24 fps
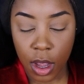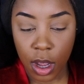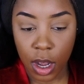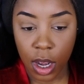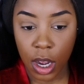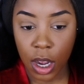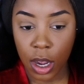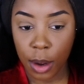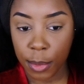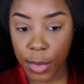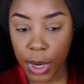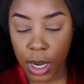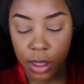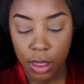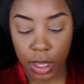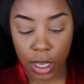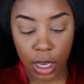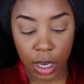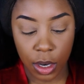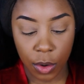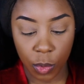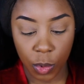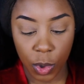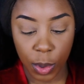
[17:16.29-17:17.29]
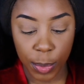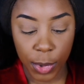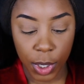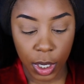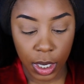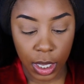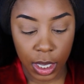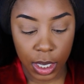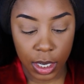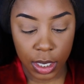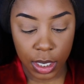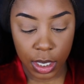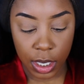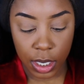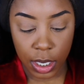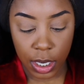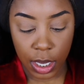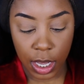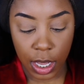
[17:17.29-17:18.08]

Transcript: um, the Rimmel London,